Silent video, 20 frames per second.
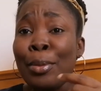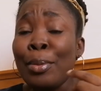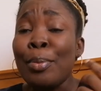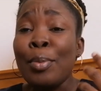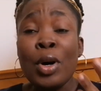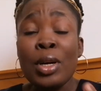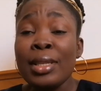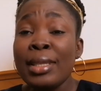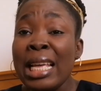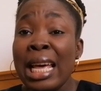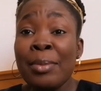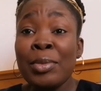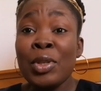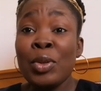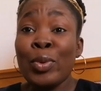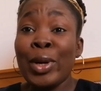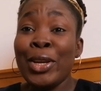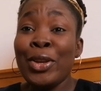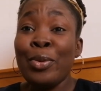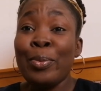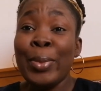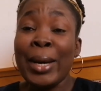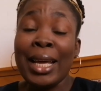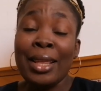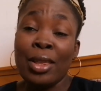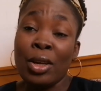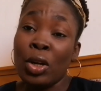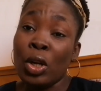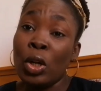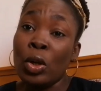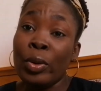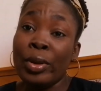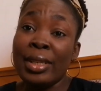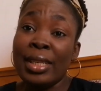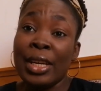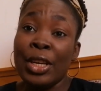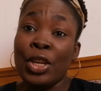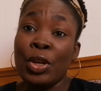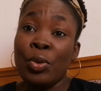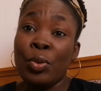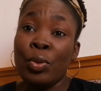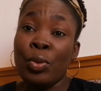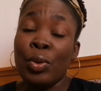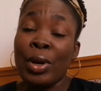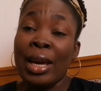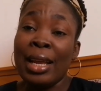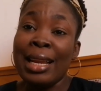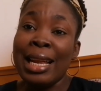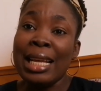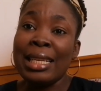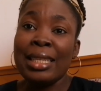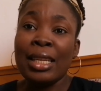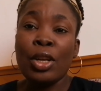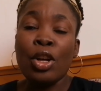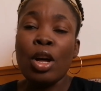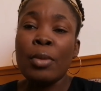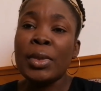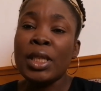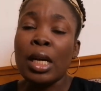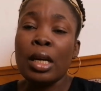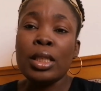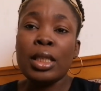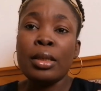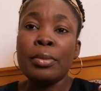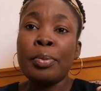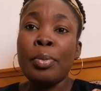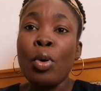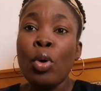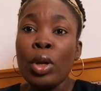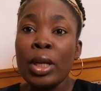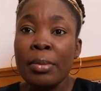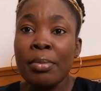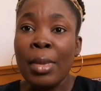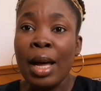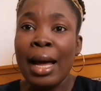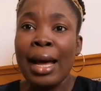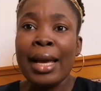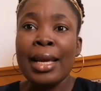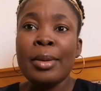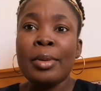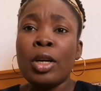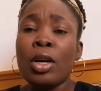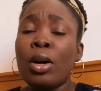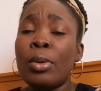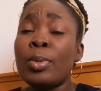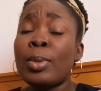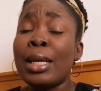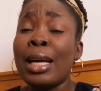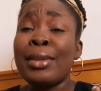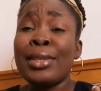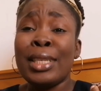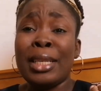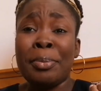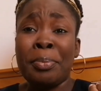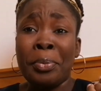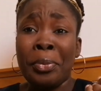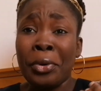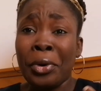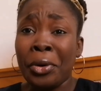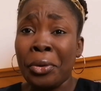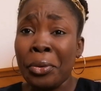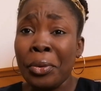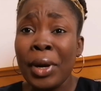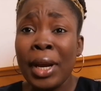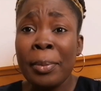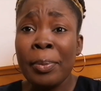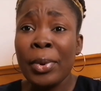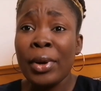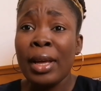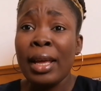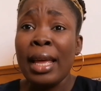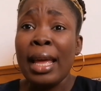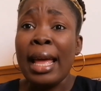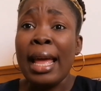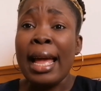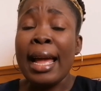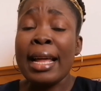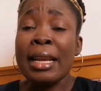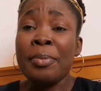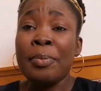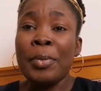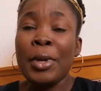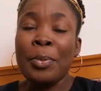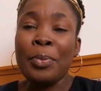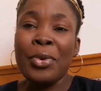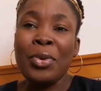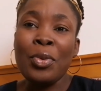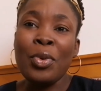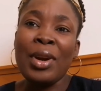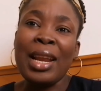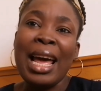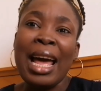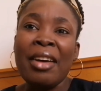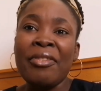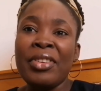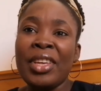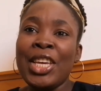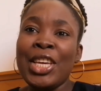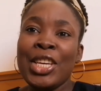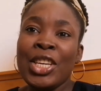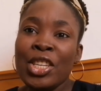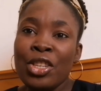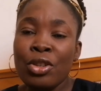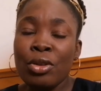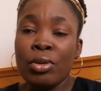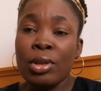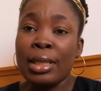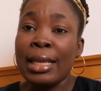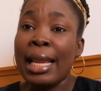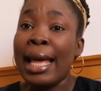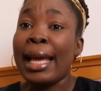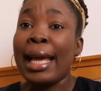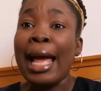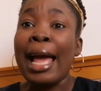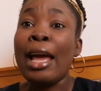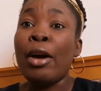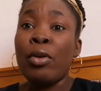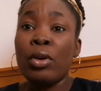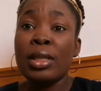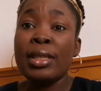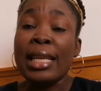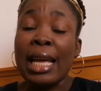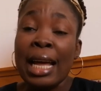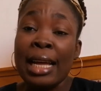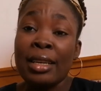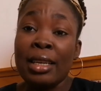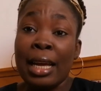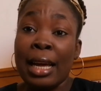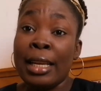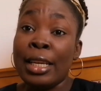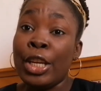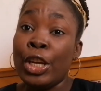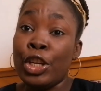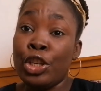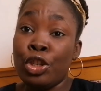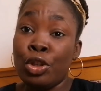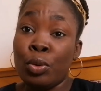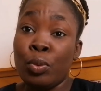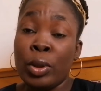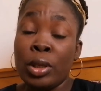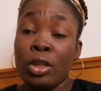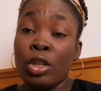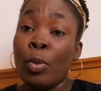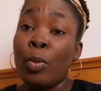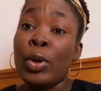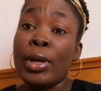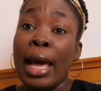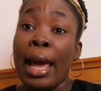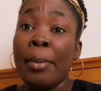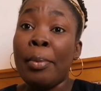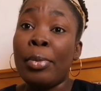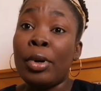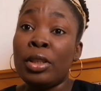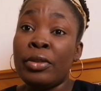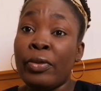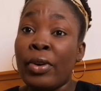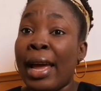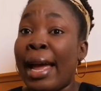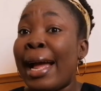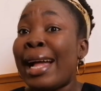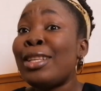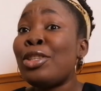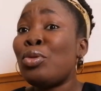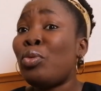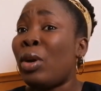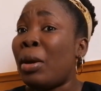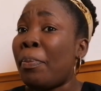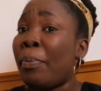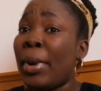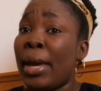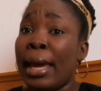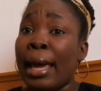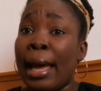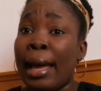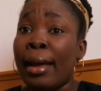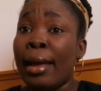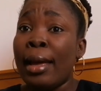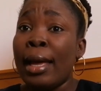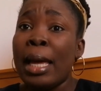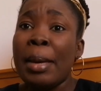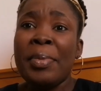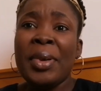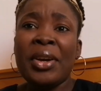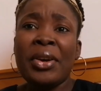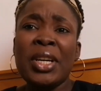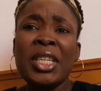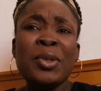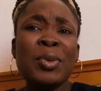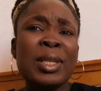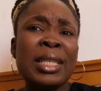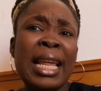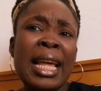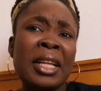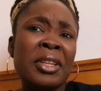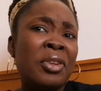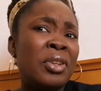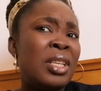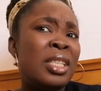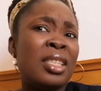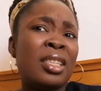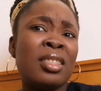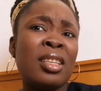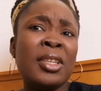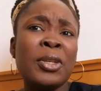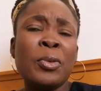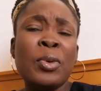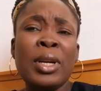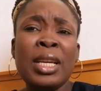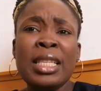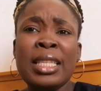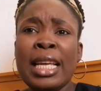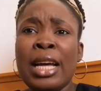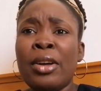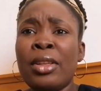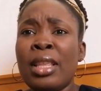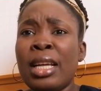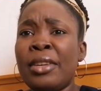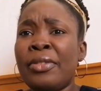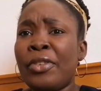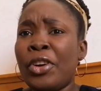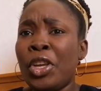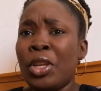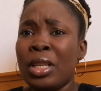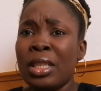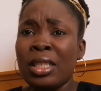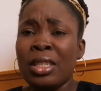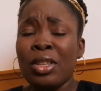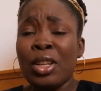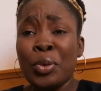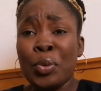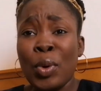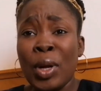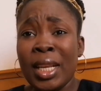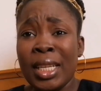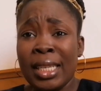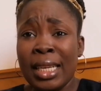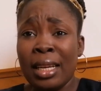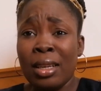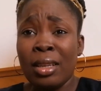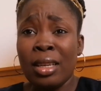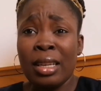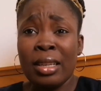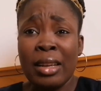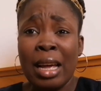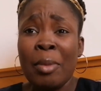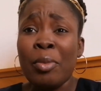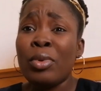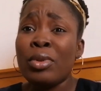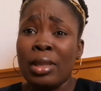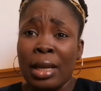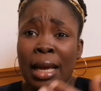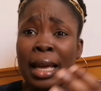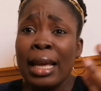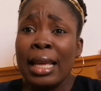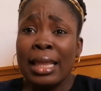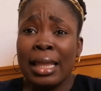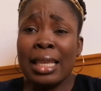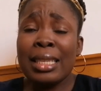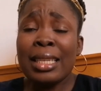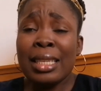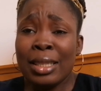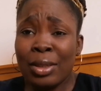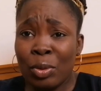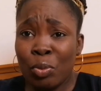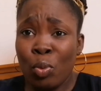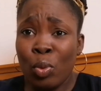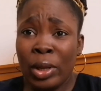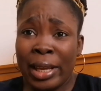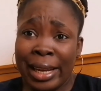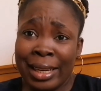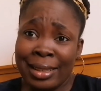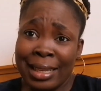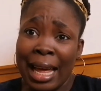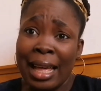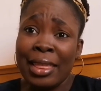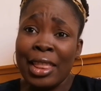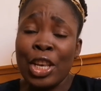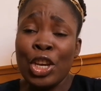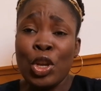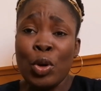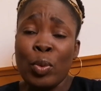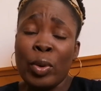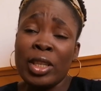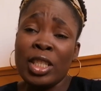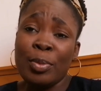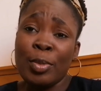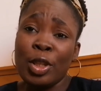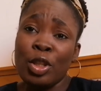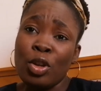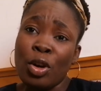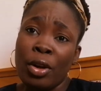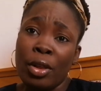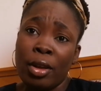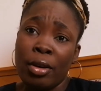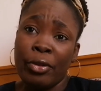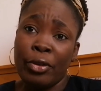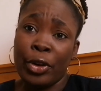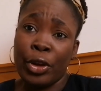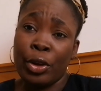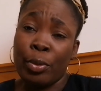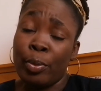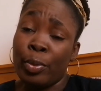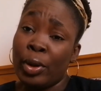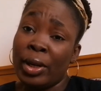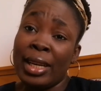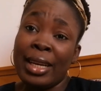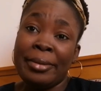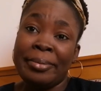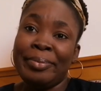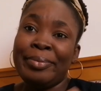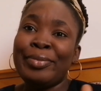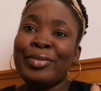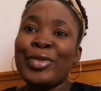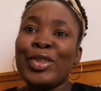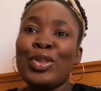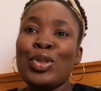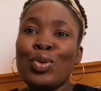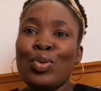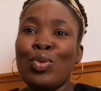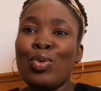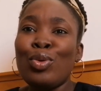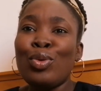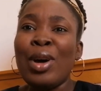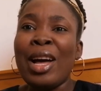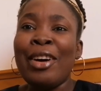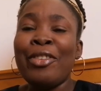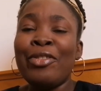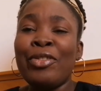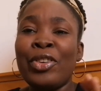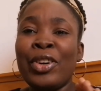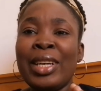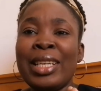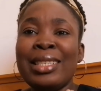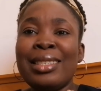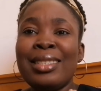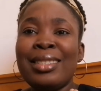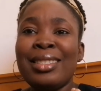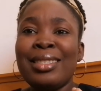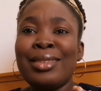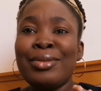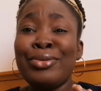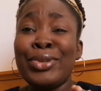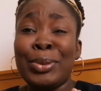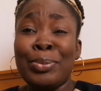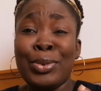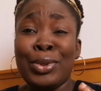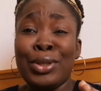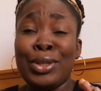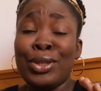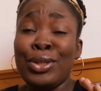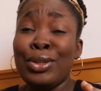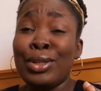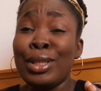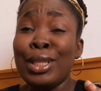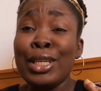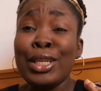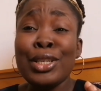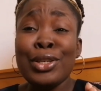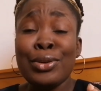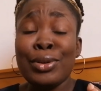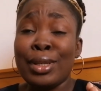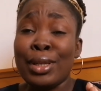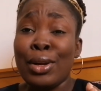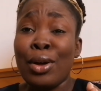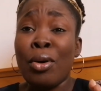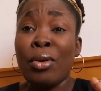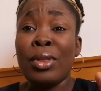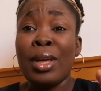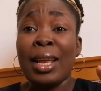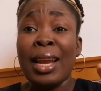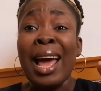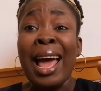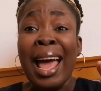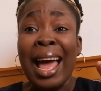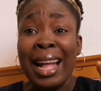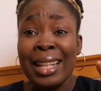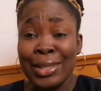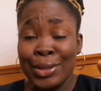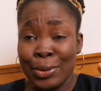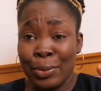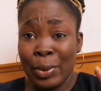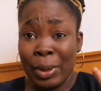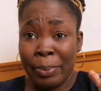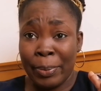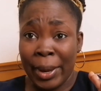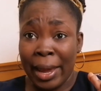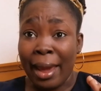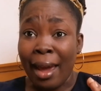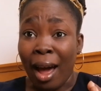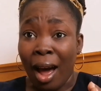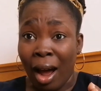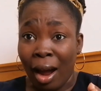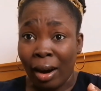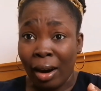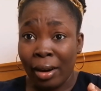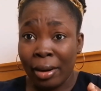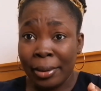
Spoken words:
Most times when you buy the clothes and you realize it comes out in polymer, it comes out in crepe, and people would have issues. Like I once had an issue with someone I bought for. I had to repair because she was like, no, this is not the quality I ordered for you. This is not the quality I ordered. This is the exact thing you want me to order for you. But then to avoid repetition issues and all that, I had to repair her.